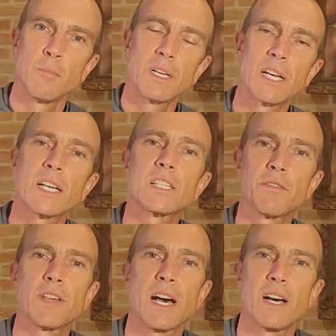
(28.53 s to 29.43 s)
Because
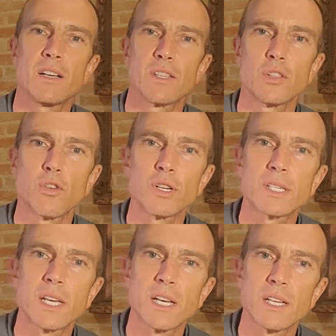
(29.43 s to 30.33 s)
of that, the Lord
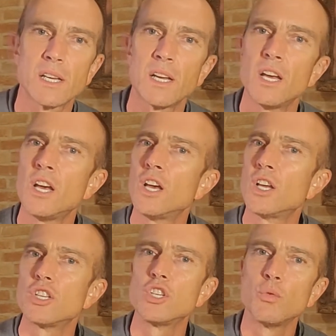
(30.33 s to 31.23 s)
said,
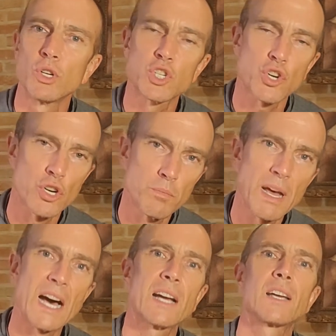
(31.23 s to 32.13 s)
you will turn
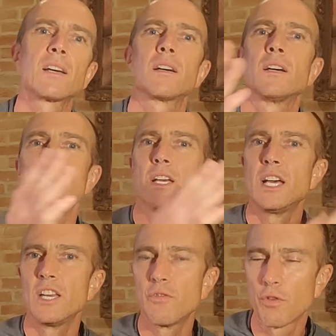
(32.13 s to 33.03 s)
back,
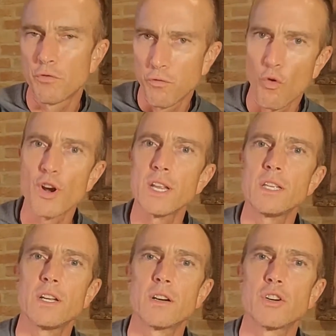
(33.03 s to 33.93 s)
and for
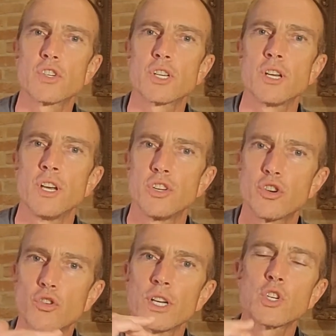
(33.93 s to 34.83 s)
40 years,
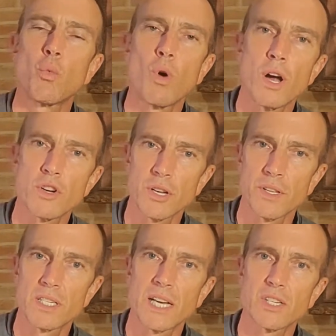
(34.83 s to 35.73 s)
you're going to wander
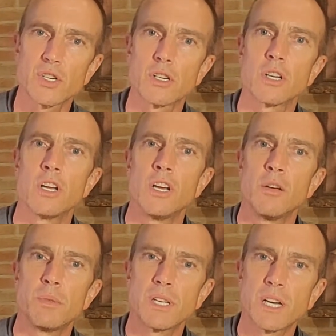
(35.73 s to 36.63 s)
in the desert
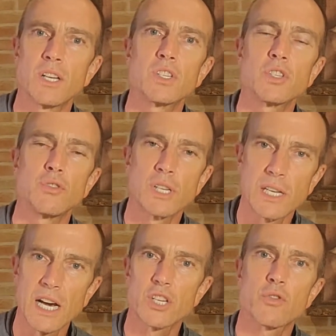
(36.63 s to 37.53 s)
because you
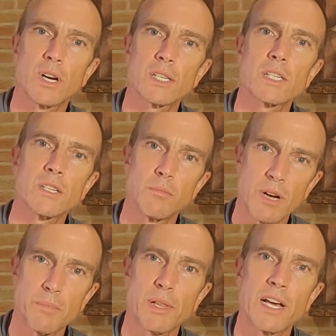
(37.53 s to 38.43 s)
did not trust
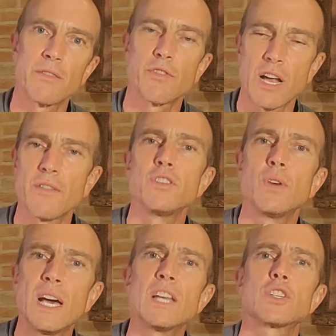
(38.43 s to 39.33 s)
my plan for having
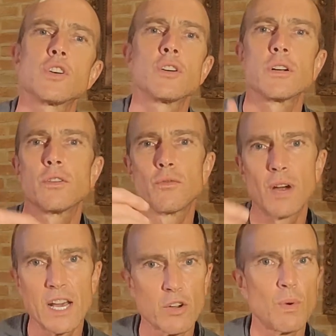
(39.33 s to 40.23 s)
you enter
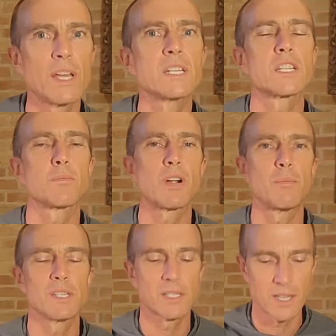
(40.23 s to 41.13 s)
right away into the
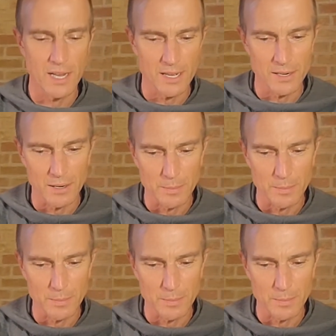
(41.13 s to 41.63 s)
promised land.